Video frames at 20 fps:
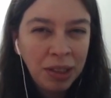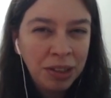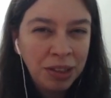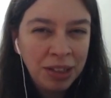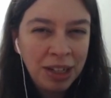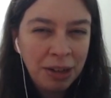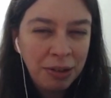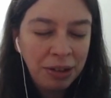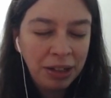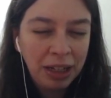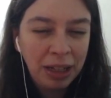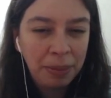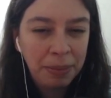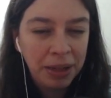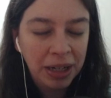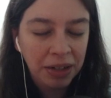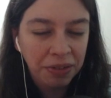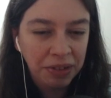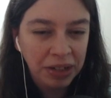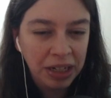Not really that
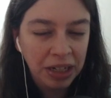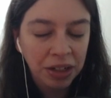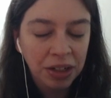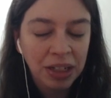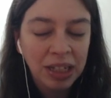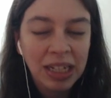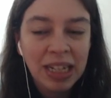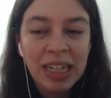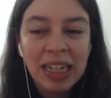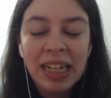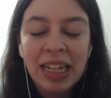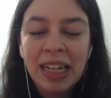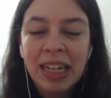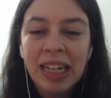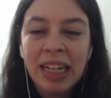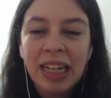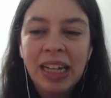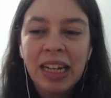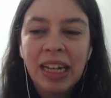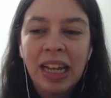big of a deal.
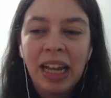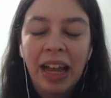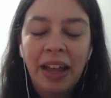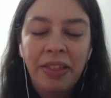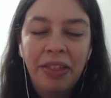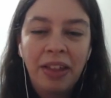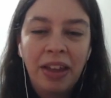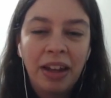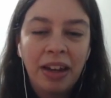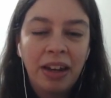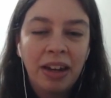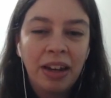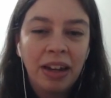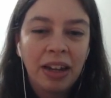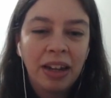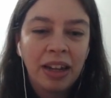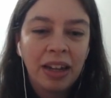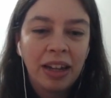And then